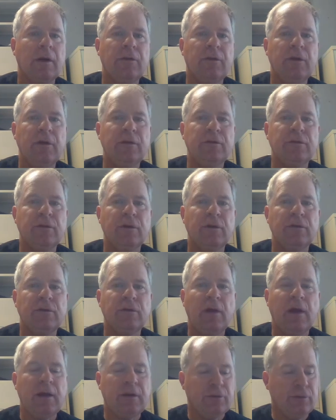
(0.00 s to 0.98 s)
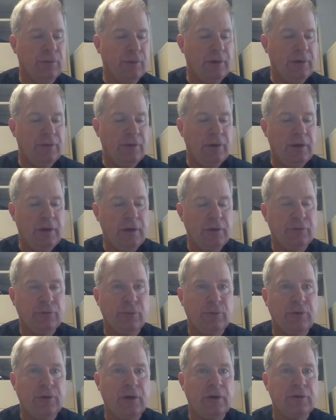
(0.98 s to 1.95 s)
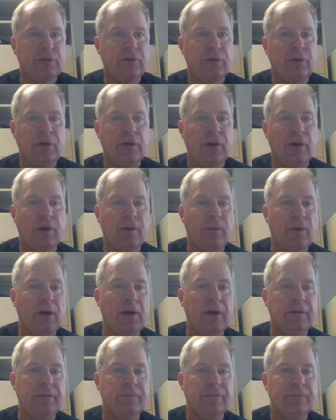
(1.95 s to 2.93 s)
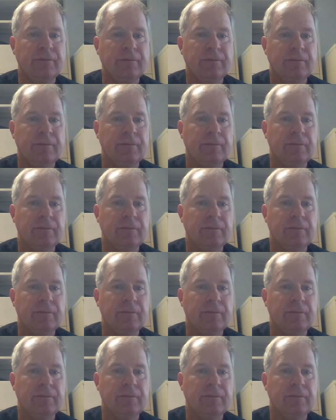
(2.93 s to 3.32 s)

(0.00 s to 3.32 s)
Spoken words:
Okay, this is actually the introduction here, right?